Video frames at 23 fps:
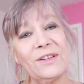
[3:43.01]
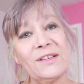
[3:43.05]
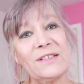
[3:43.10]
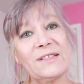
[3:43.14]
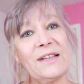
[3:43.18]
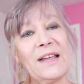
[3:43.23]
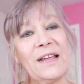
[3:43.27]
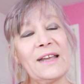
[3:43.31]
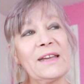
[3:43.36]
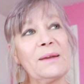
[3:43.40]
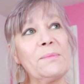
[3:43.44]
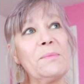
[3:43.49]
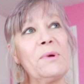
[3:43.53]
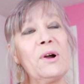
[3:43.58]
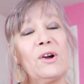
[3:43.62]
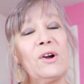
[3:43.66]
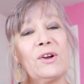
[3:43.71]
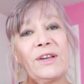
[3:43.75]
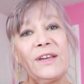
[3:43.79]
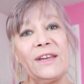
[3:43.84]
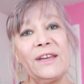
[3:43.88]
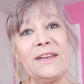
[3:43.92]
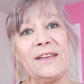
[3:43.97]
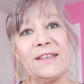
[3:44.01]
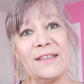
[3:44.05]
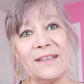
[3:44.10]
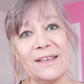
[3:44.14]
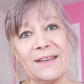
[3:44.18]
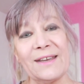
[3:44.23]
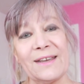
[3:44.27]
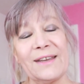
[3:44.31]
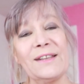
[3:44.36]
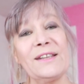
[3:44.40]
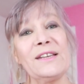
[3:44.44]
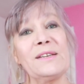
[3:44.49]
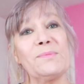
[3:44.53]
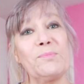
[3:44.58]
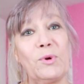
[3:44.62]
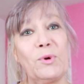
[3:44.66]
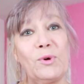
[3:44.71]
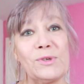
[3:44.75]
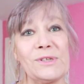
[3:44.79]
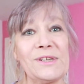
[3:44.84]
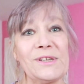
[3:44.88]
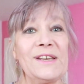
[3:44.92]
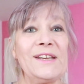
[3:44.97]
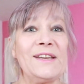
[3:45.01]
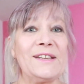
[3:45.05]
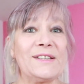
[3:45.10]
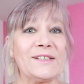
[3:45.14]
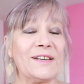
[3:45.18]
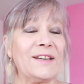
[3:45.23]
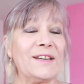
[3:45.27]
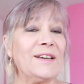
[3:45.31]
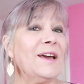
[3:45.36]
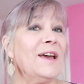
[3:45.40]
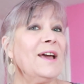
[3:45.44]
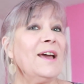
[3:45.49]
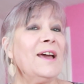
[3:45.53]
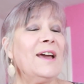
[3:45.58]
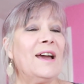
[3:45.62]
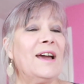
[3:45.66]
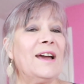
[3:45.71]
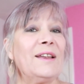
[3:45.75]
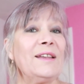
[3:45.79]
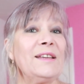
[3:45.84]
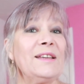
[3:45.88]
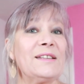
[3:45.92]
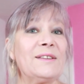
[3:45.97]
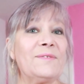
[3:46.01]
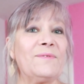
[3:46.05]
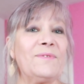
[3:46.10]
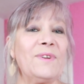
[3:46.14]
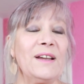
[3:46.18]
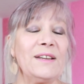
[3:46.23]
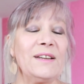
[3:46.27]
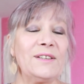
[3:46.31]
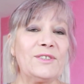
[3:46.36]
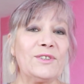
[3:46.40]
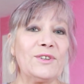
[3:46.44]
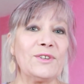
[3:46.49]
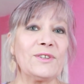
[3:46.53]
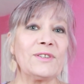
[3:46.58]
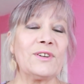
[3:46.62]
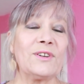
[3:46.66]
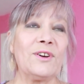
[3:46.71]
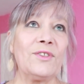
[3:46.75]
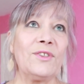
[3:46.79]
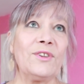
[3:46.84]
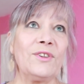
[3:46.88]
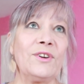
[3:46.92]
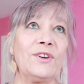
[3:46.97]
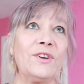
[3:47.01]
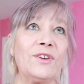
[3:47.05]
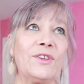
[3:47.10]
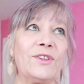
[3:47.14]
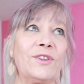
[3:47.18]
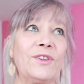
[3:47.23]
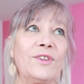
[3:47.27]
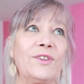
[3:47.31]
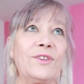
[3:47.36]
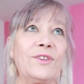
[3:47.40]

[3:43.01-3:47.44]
It's like a marquee thing, and he's bought a heater, and he's invited us on the